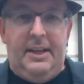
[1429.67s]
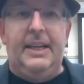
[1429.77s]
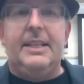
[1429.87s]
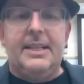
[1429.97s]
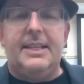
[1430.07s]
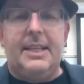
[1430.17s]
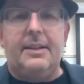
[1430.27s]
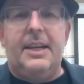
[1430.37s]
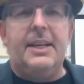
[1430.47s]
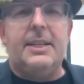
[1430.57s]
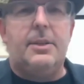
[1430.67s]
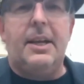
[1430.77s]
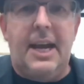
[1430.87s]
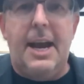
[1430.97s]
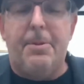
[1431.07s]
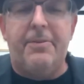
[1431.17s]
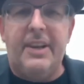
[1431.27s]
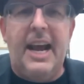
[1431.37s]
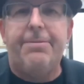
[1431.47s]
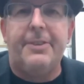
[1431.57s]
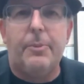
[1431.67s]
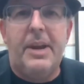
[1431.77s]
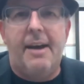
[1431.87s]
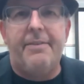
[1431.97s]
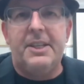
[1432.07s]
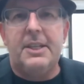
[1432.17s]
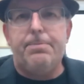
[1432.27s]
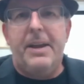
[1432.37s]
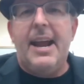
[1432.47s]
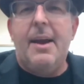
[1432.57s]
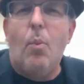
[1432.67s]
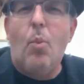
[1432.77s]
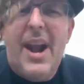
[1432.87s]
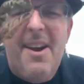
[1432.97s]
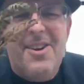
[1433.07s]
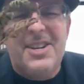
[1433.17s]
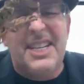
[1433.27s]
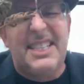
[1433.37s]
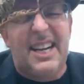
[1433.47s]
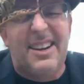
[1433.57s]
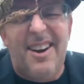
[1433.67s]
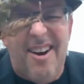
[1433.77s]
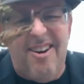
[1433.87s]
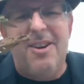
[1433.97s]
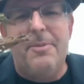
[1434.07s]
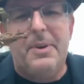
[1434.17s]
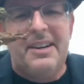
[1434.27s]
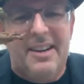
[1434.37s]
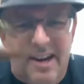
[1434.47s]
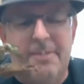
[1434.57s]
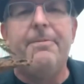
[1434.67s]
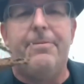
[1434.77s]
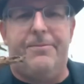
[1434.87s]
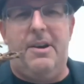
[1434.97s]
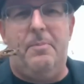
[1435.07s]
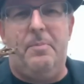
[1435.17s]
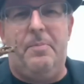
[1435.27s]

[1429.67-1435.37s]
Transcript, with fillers: is the, is the type of life that we have on this planet. And where does the carbon come from?